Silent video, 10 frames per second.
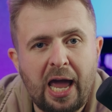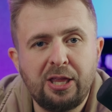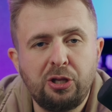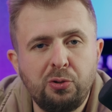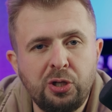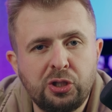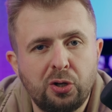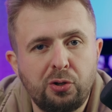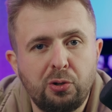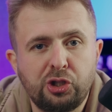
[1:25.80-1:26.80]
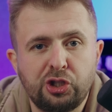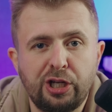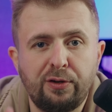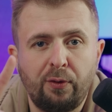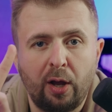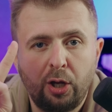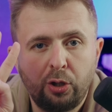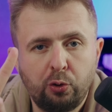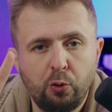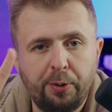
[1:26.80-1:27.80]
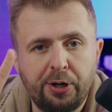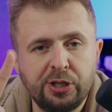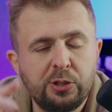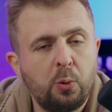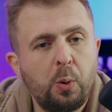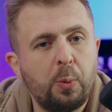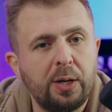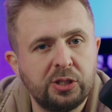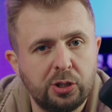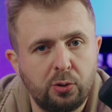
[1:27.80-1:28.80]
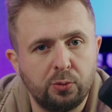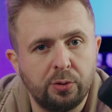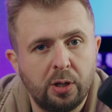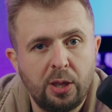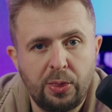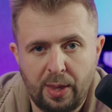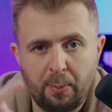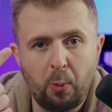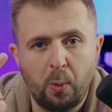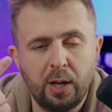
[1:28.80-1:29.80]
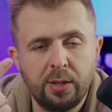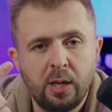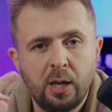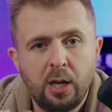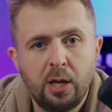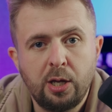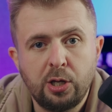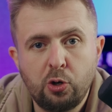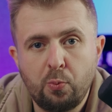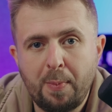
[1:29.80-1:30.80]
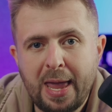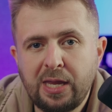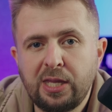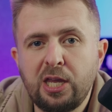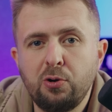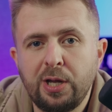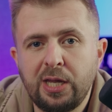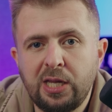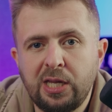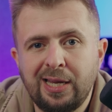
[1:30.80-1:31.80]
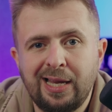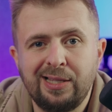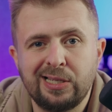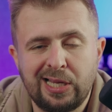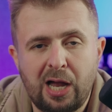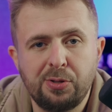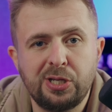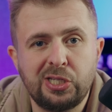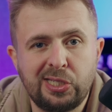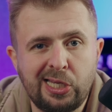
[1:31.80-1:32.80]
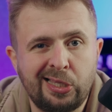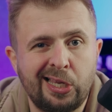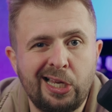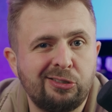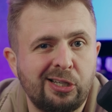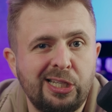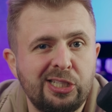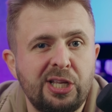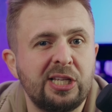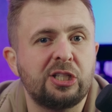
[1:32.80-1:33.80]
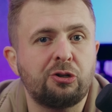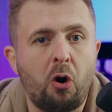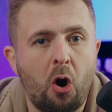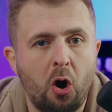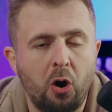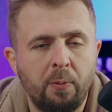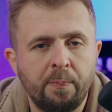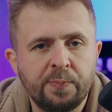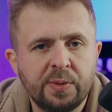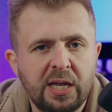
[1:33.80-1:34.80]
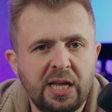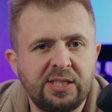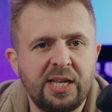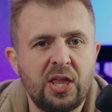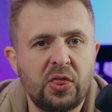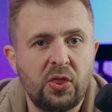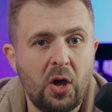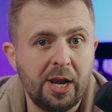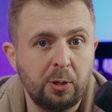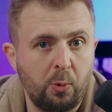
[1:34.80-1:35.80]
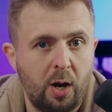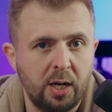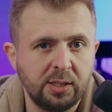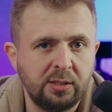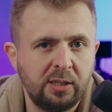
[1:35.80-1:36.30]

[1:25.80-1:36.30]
and in doing so, you achieve two birds with one stone. Number one, you make the UAE and the Saudis see that Israel isn't as strong as they thought it was,